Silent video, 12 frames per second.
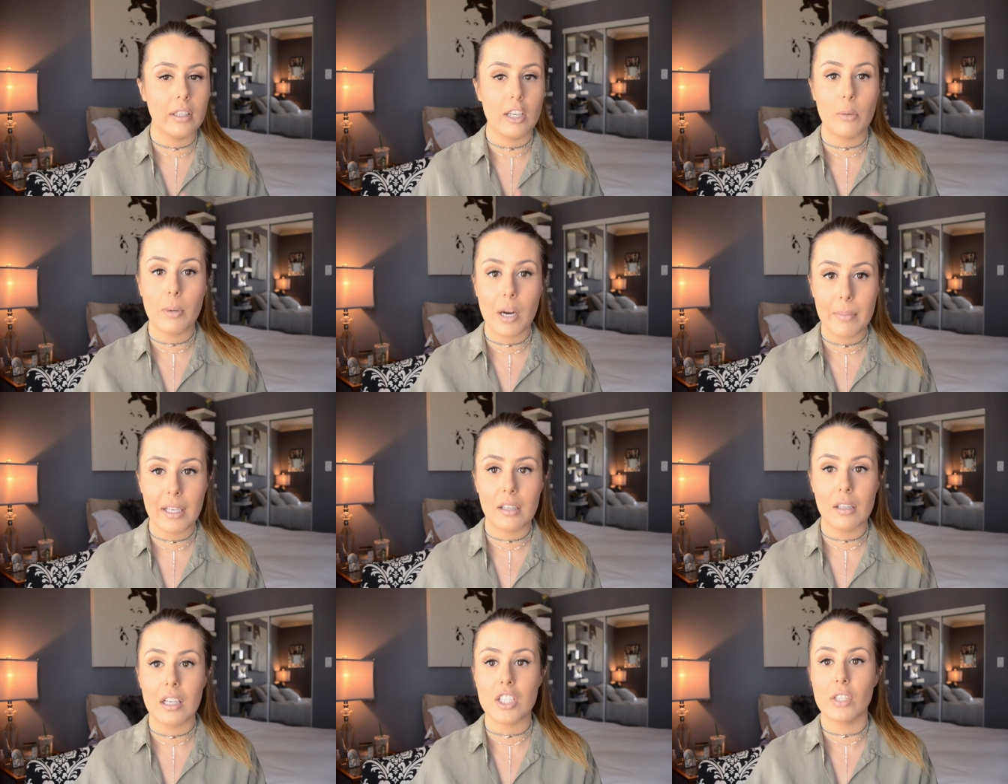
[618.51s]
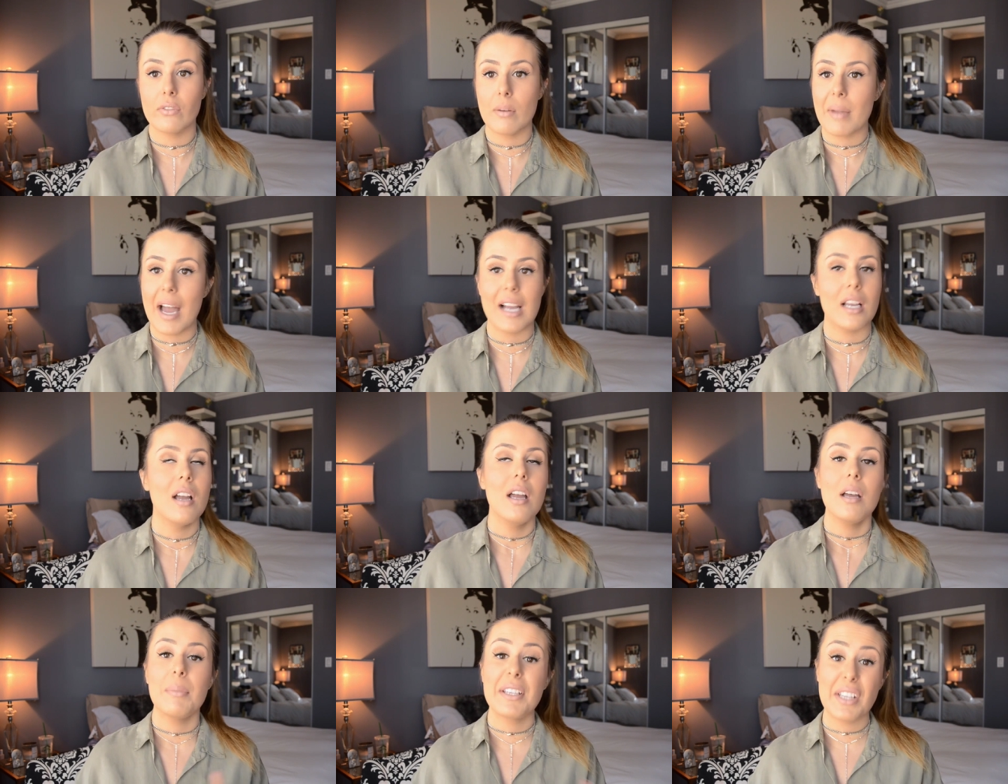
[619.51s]
you know, permanent collection for MAC,
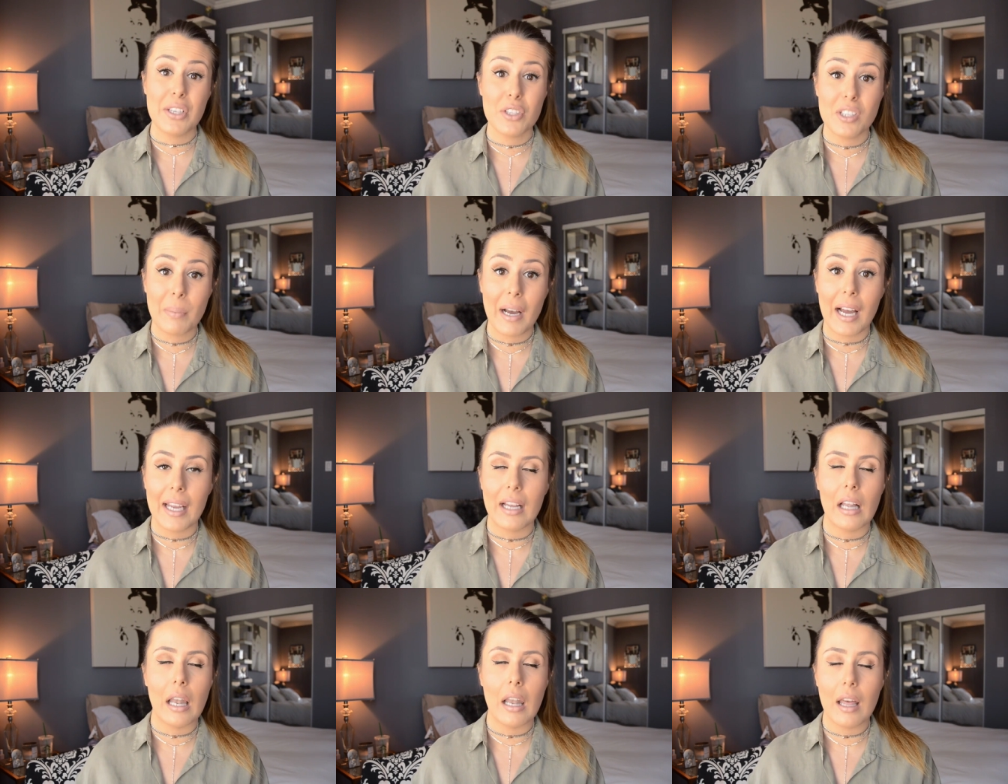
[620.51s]
because I used to buy a